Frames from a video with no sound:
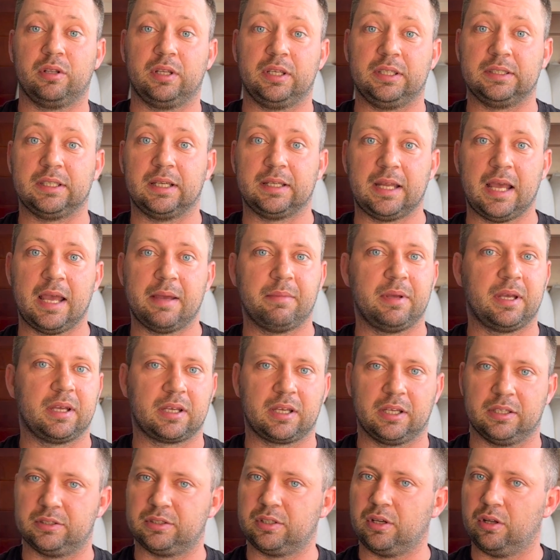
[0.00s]
in dynamic.
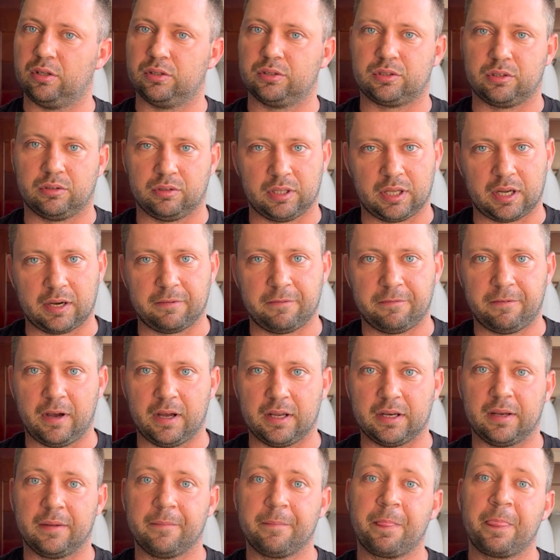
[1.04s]
It's also a lot of
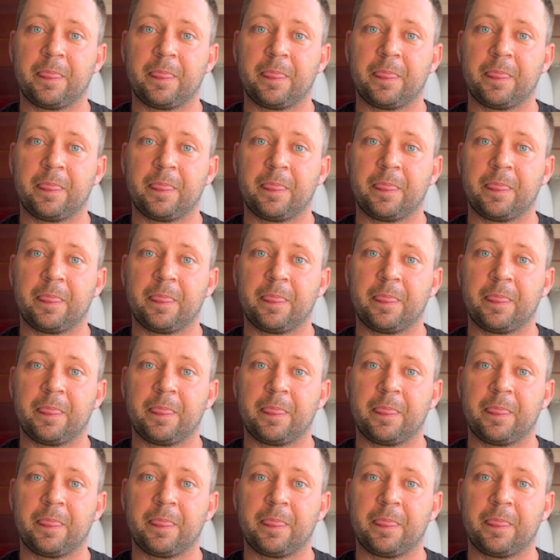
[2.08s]
fun.